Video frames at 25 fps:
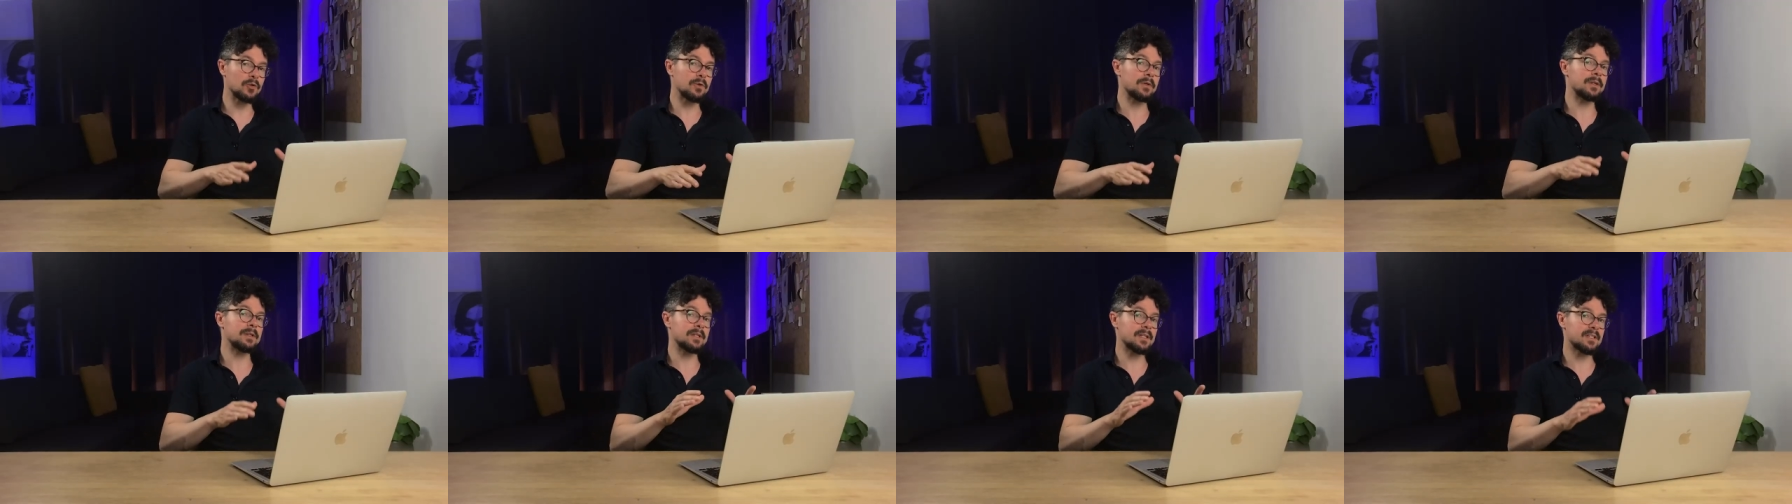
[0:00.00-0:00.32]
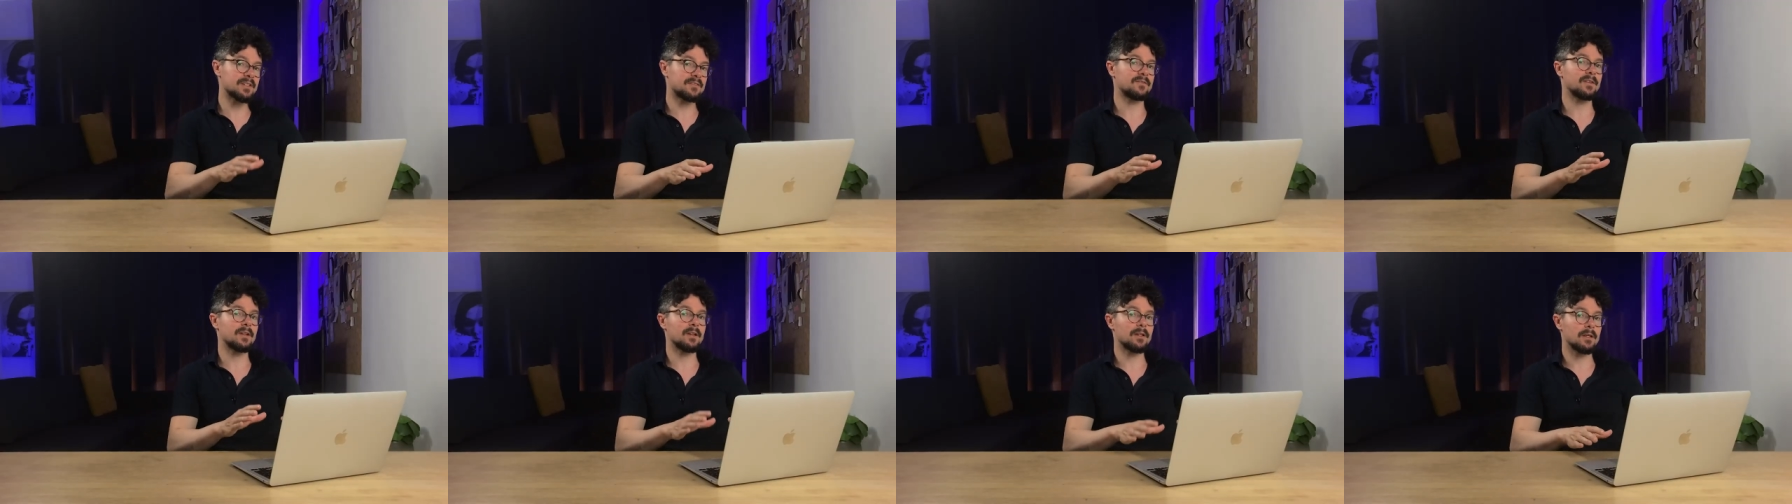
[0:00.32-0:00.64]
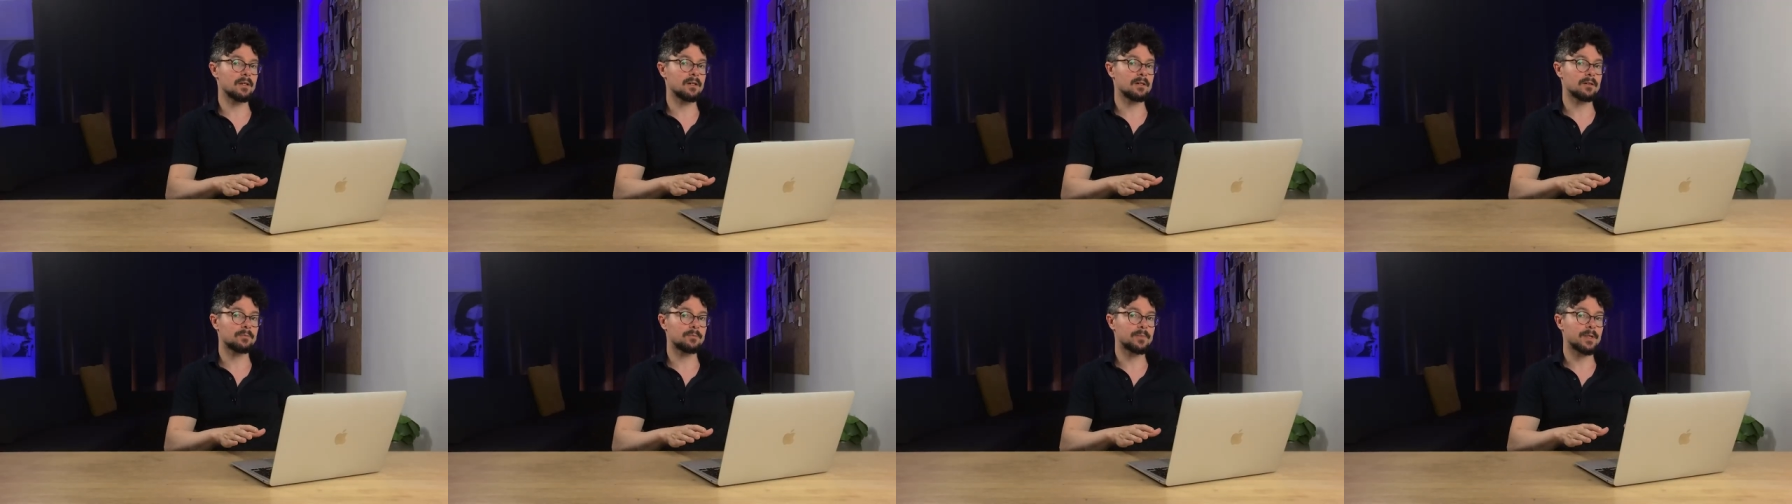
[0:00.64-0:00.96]
you in this
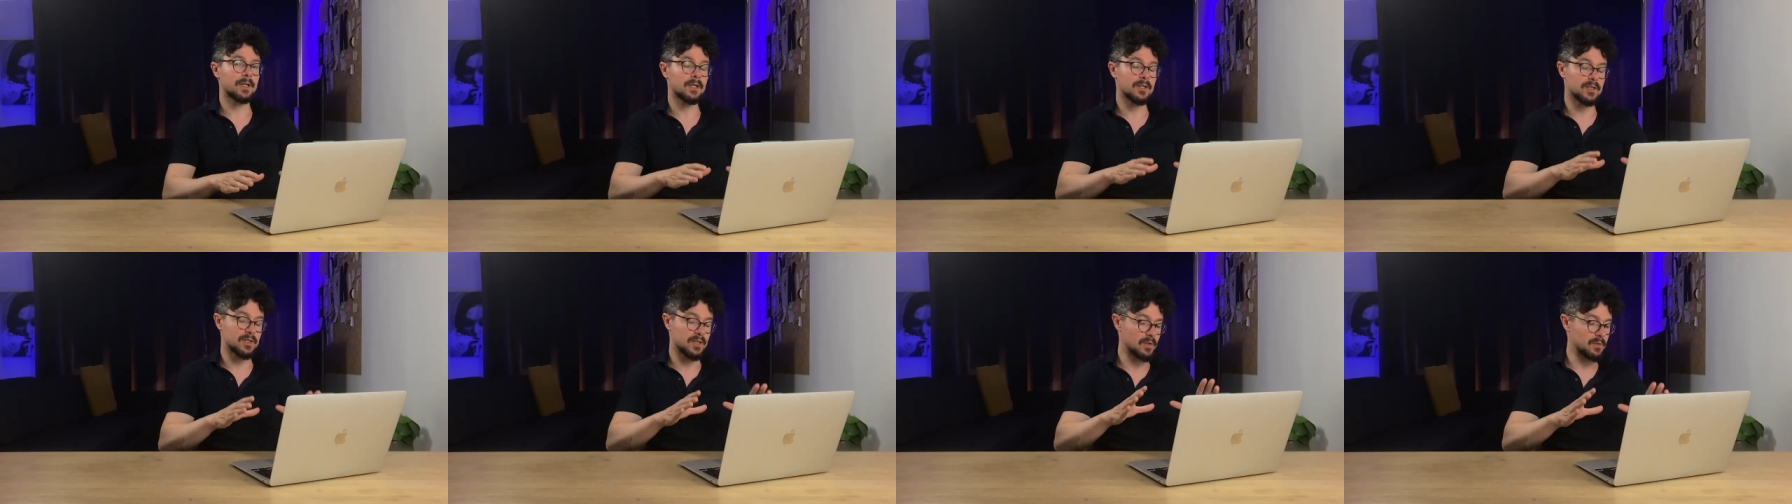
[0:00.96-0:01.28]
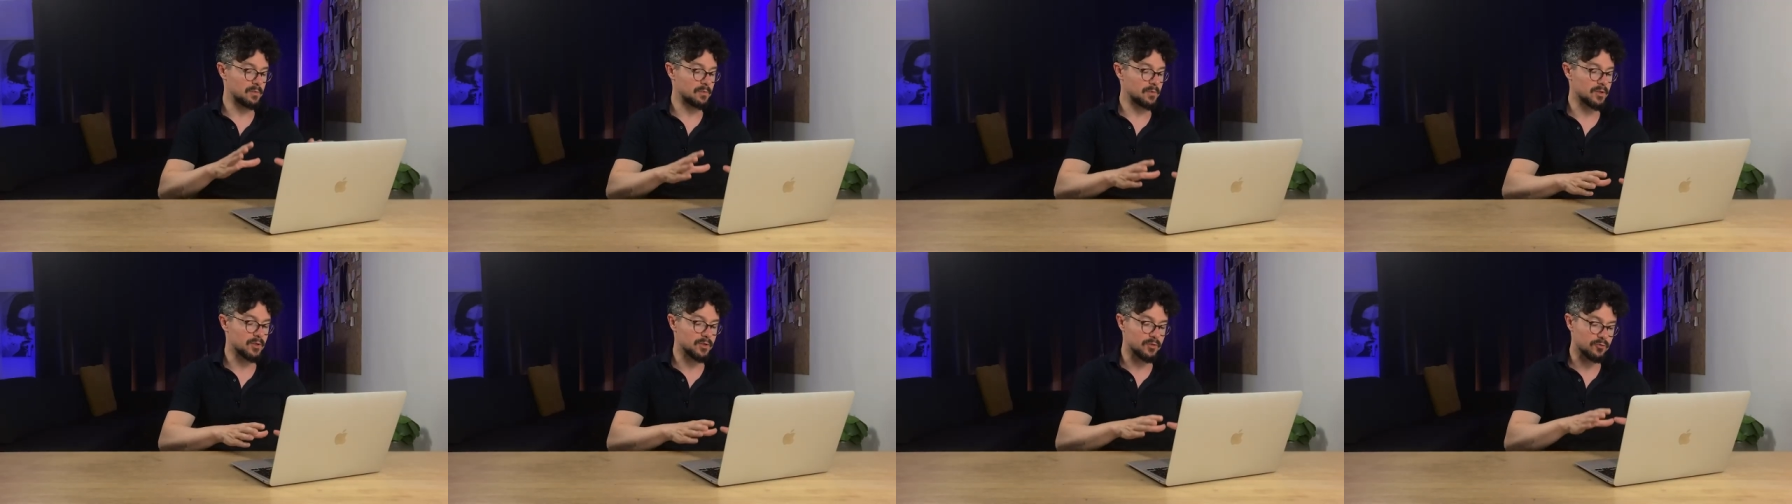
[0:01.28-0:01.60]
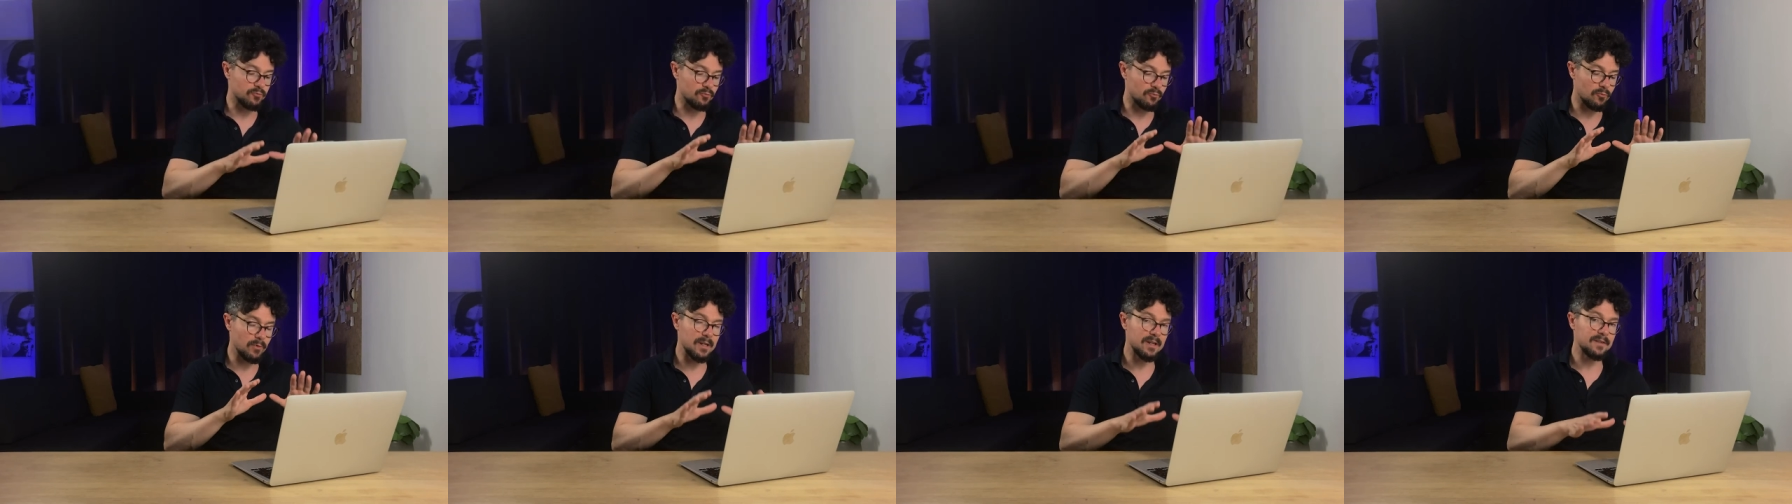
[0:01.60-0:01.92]
video because it was
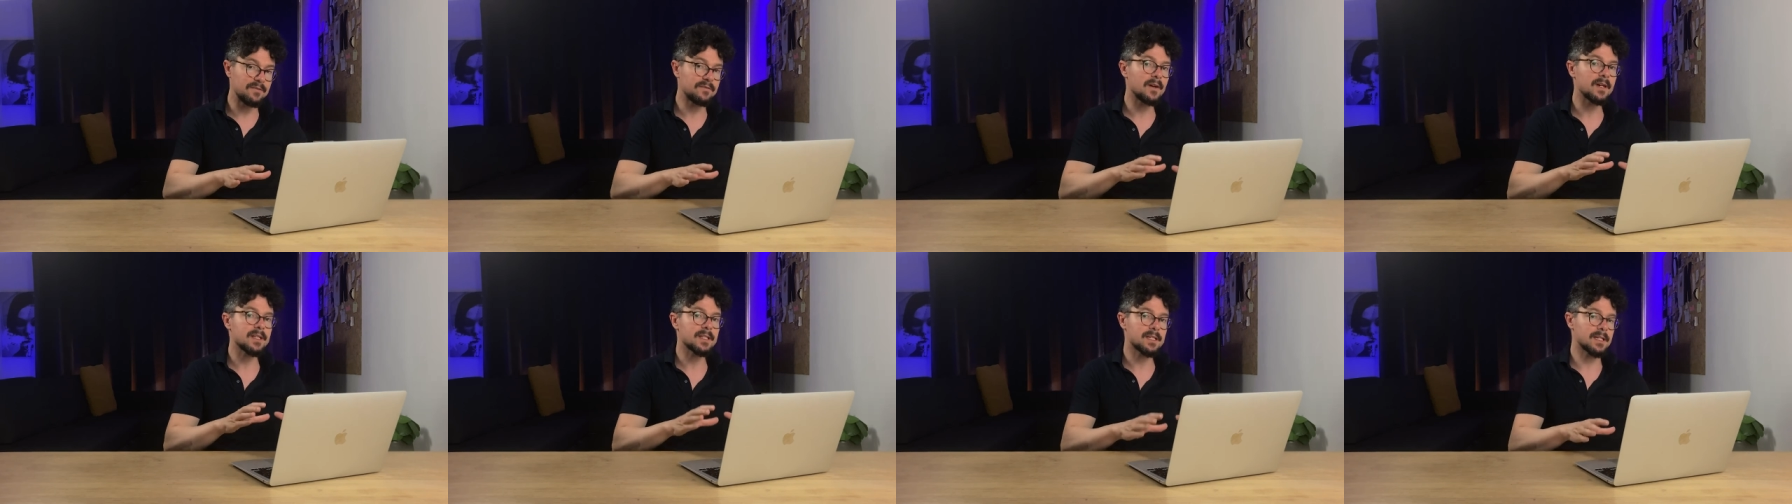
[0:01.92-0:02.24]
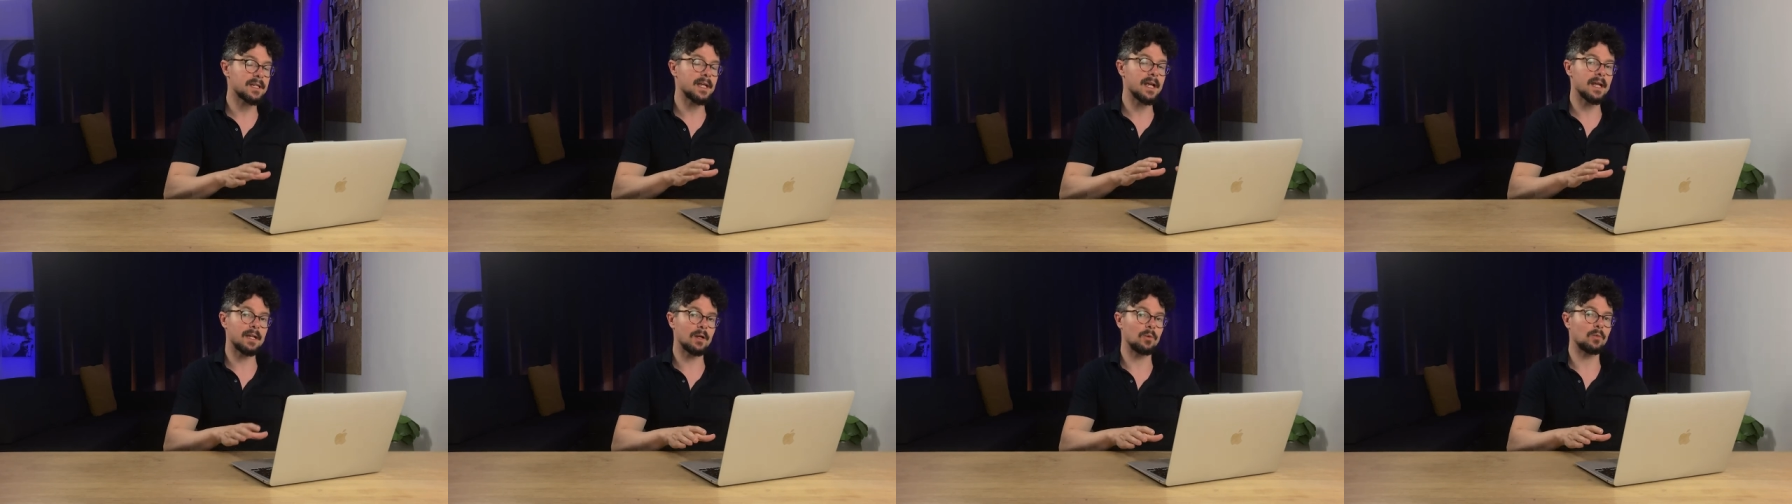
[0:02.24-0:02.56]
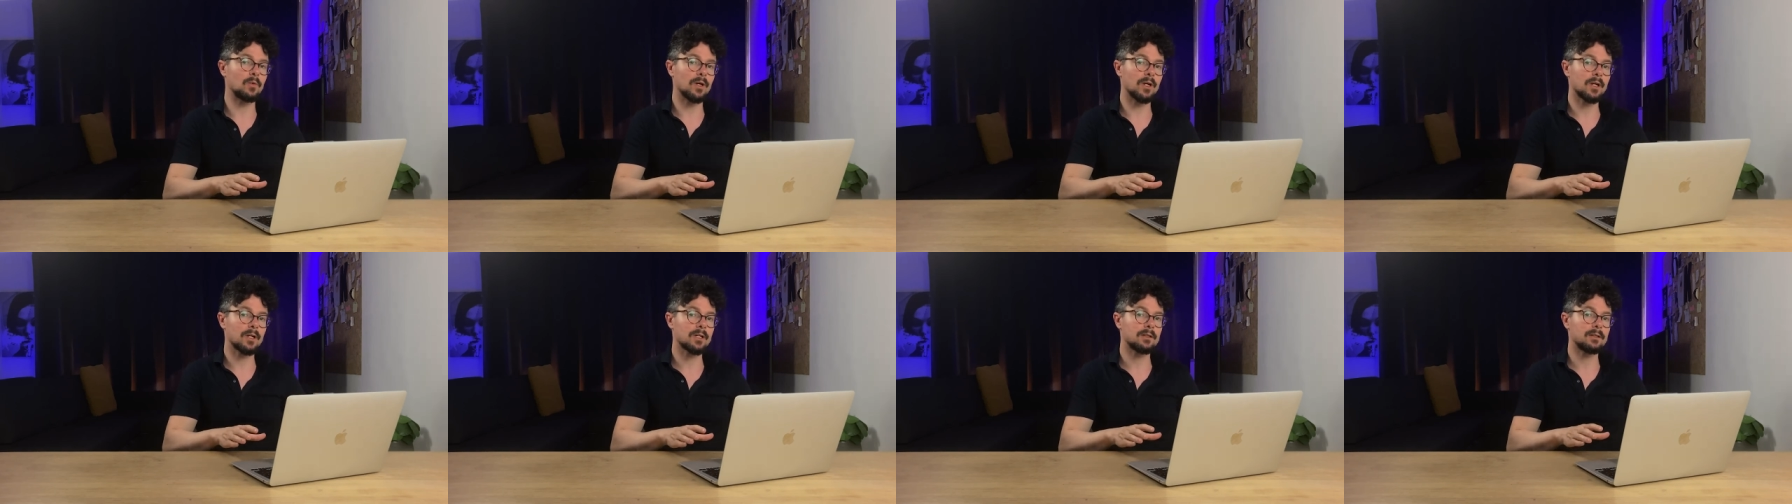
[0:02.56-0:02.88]
really fascinating
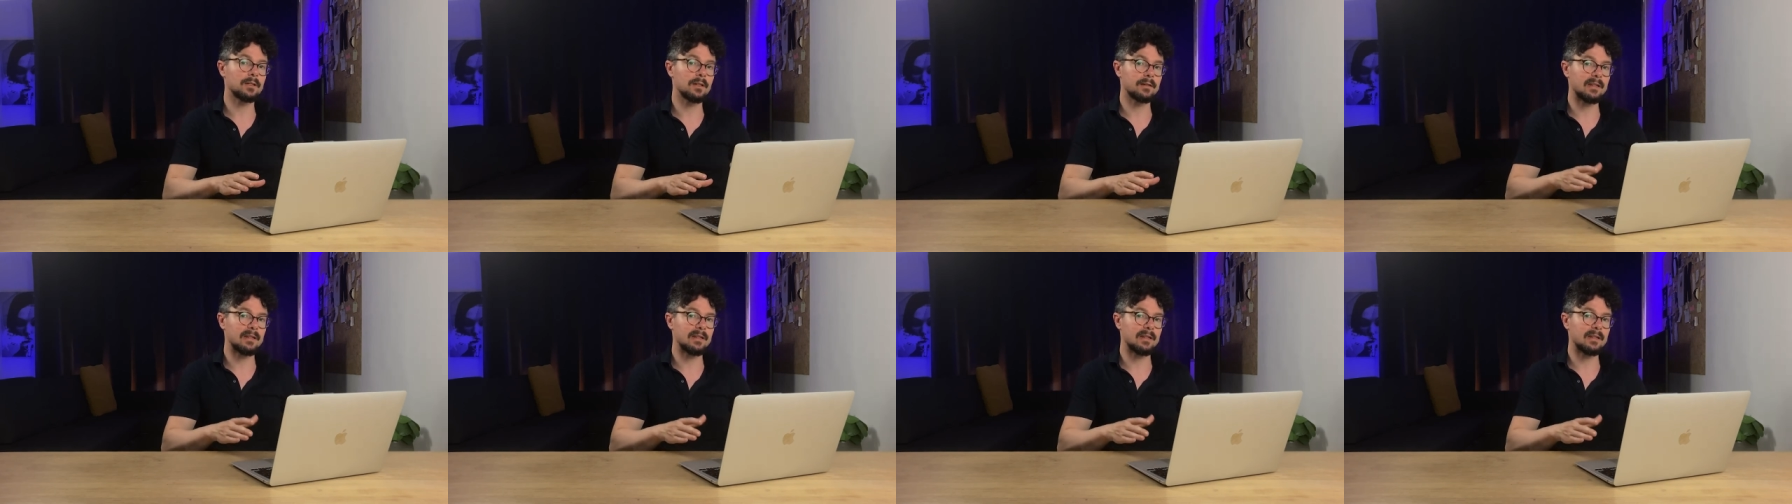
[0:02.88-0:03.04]
work,